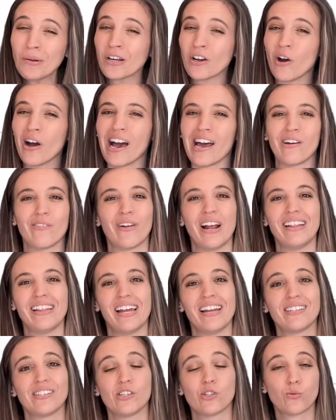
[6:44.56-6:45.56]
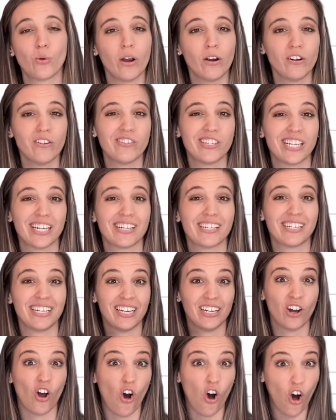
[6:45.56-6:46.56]
go ahead and write that as the square root of
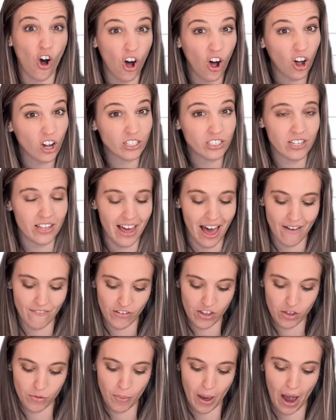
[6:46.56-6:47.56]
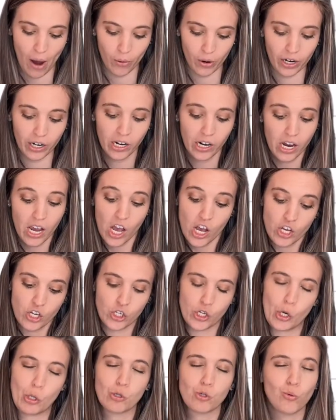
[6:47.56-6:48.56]
16 all to that fifth power.
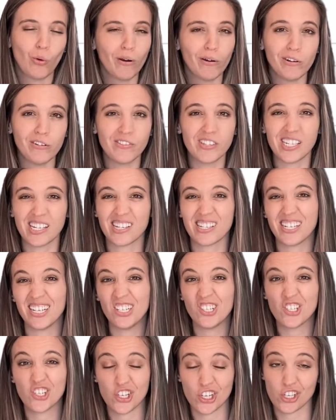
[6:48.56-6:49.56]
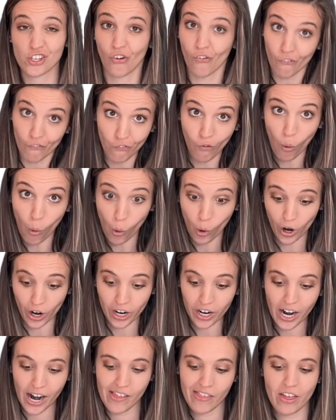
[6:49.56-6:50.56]
So square root of 16 is just
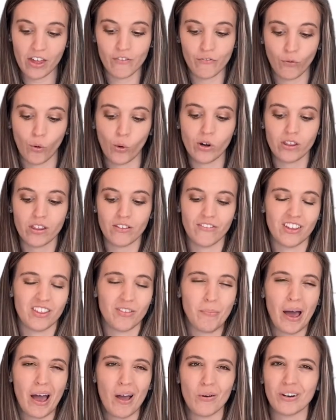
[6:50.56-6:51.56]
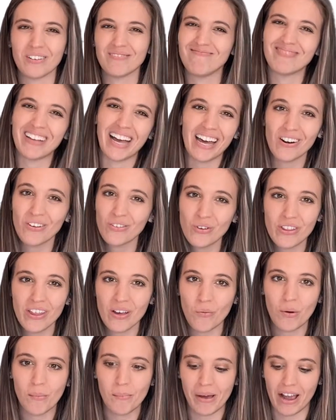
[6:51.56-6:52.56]
four, and then four to the fifth power, I don't know
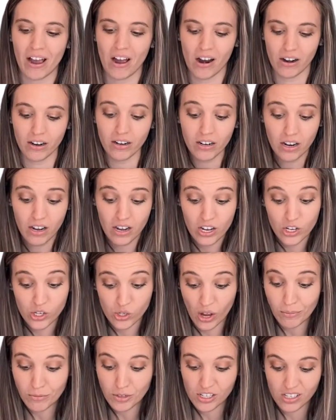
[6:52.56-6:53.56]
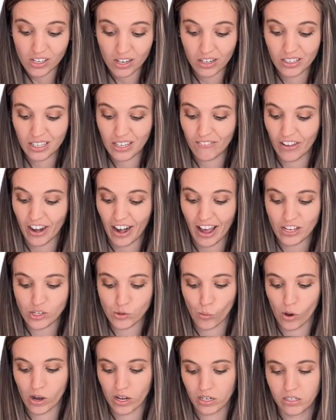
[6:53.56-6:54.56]
that one by heart, so I'm just gonna leave it as
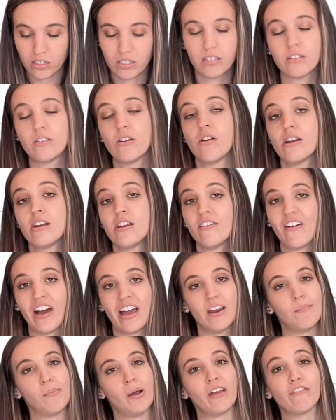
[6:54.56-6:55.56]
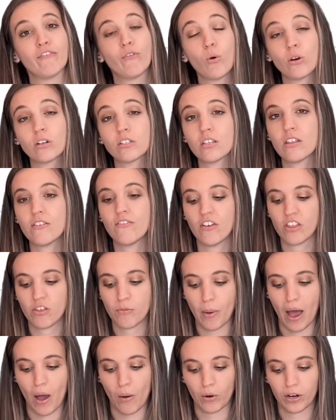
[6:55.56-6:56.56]
one divided by four to the fifth
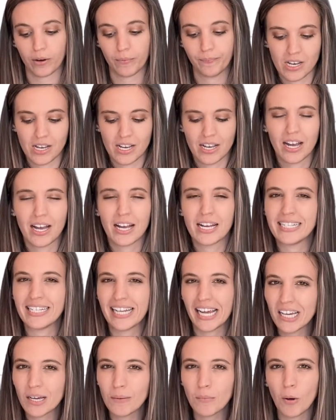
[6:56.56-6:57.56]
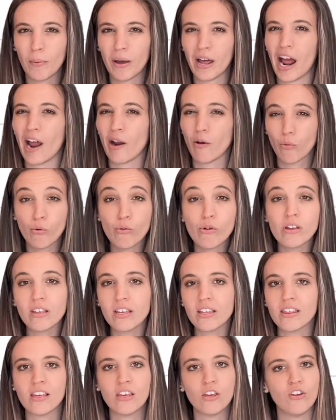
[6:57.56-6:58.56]
power. Take a moment, I
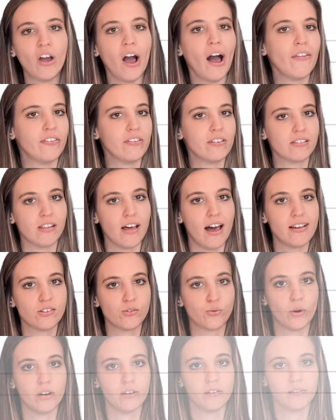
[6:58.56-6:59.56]
really think you got this last one.